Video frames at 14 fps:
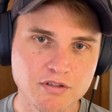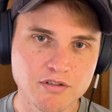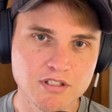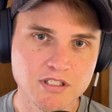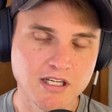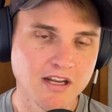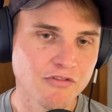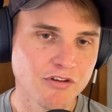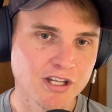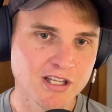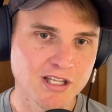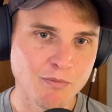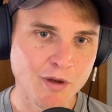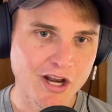
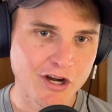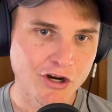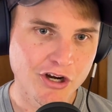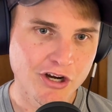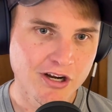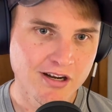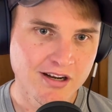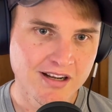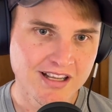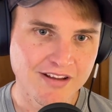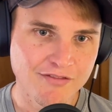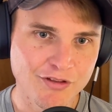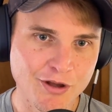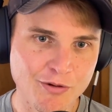significantly better.
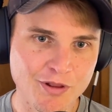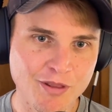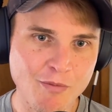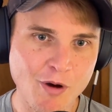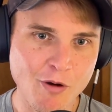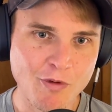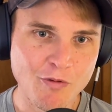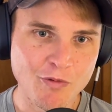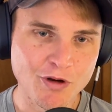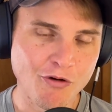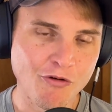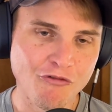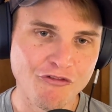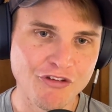Even though in the moment we
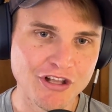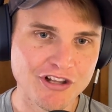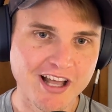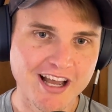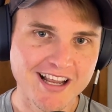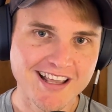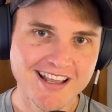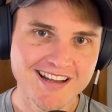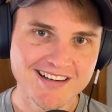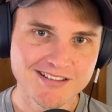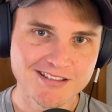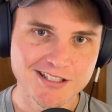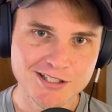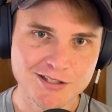don't feel like
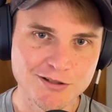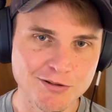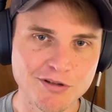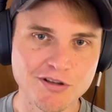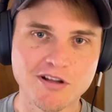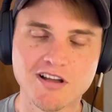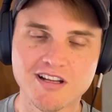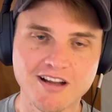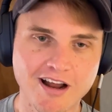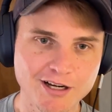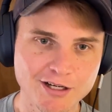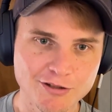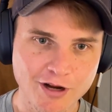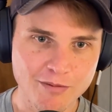it, just due to the
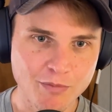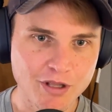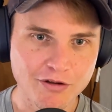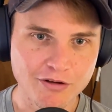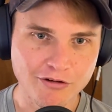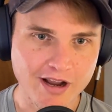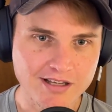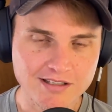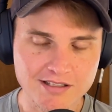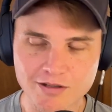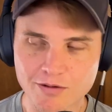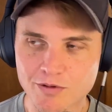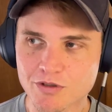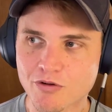hedonic treadmill, grass
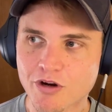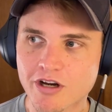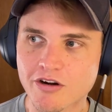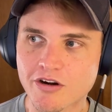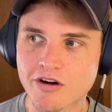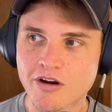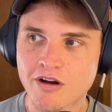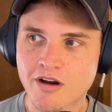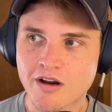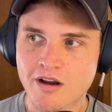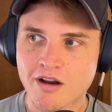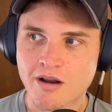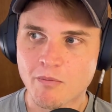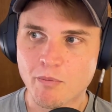is always greener.
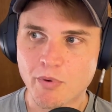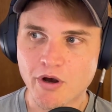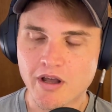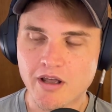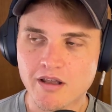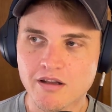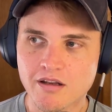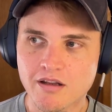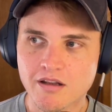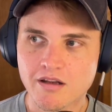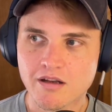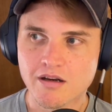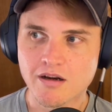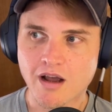But
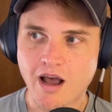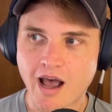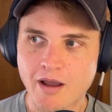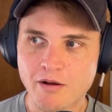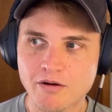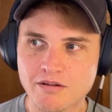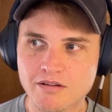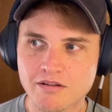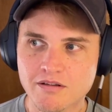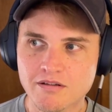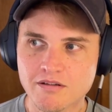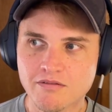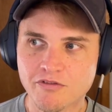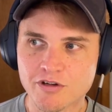
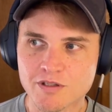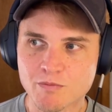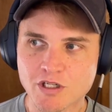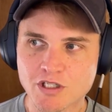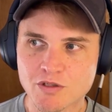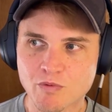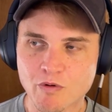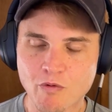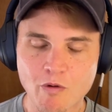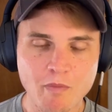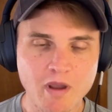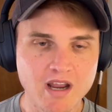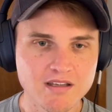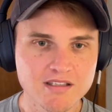for as much as we
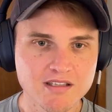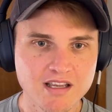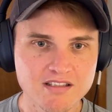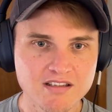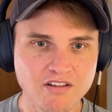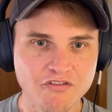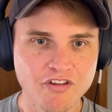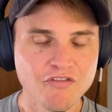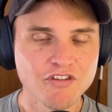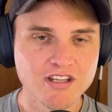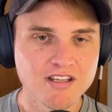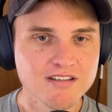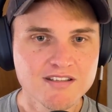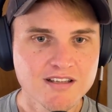romanticize the
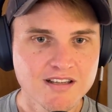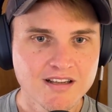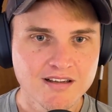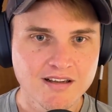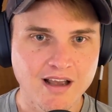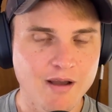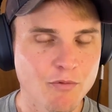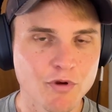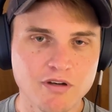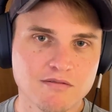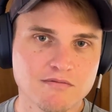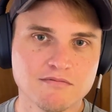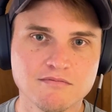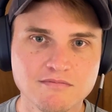50s, I
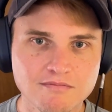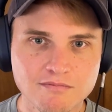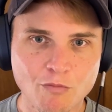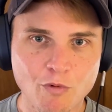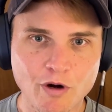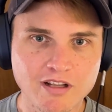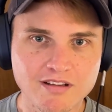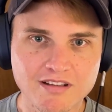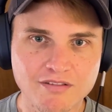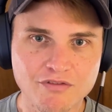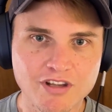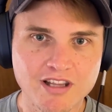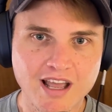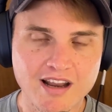wouldn't want to
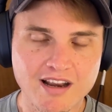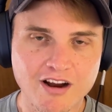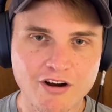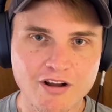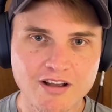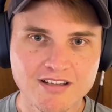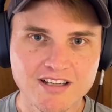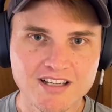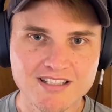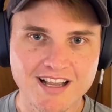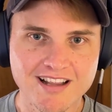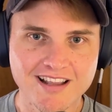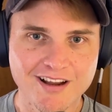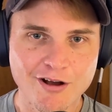live in that era, because
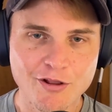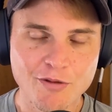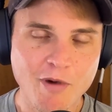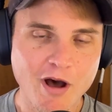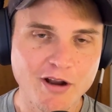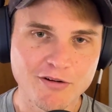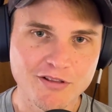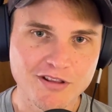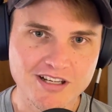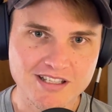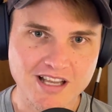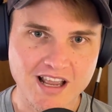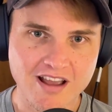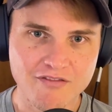I like all the modern
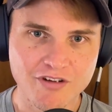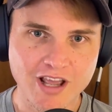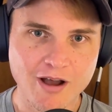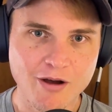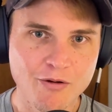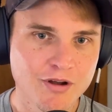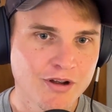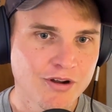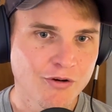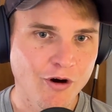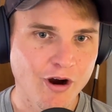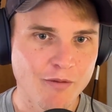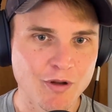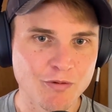things I have now.
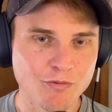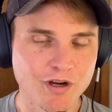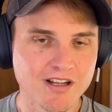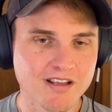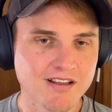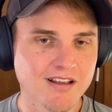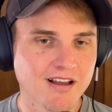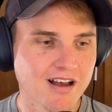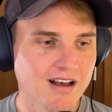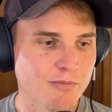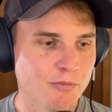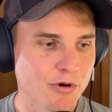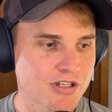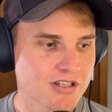Or I've been reading
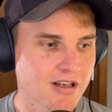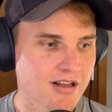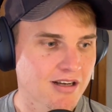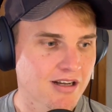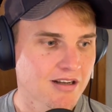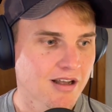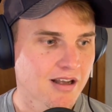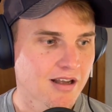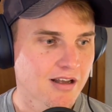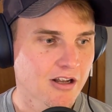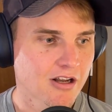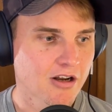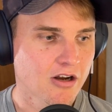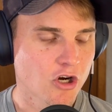books on
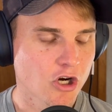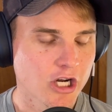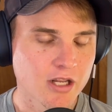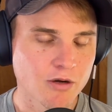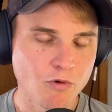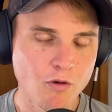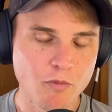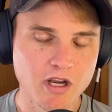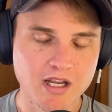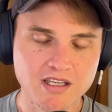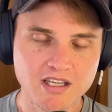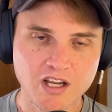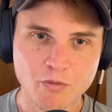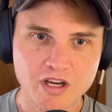Greek and Roman
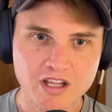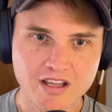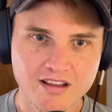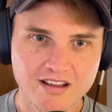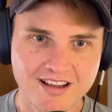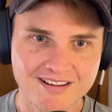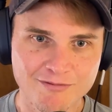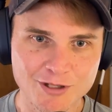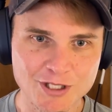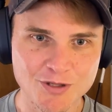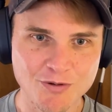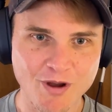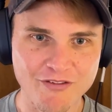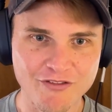antiquity, which
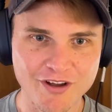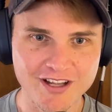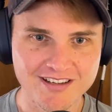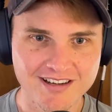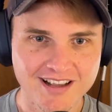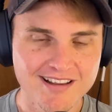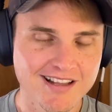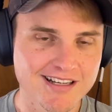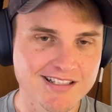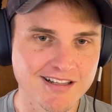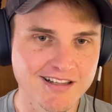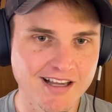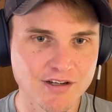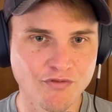is quite fun. Thanks
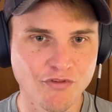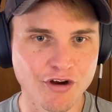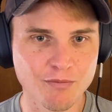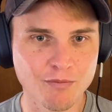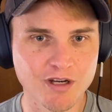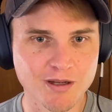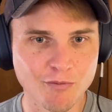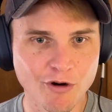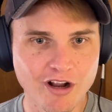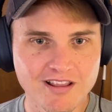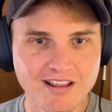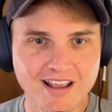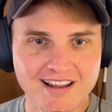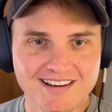to Lex Friedman, he
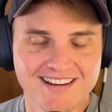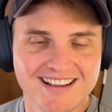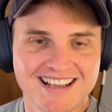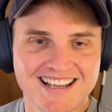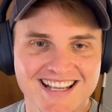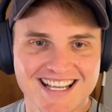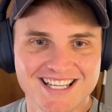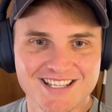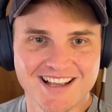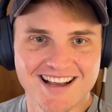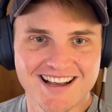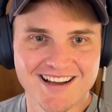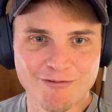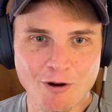brought his
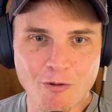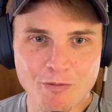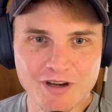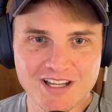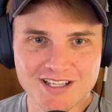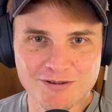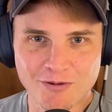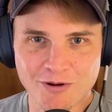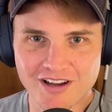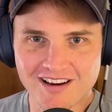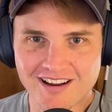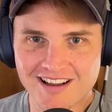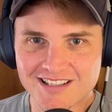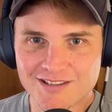Roman
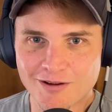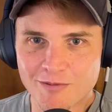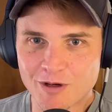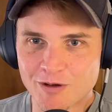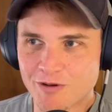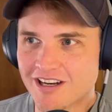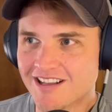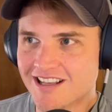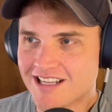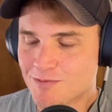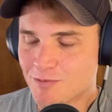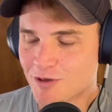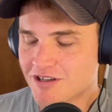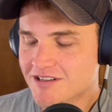historian on, so I've been reading
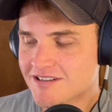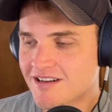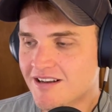his books.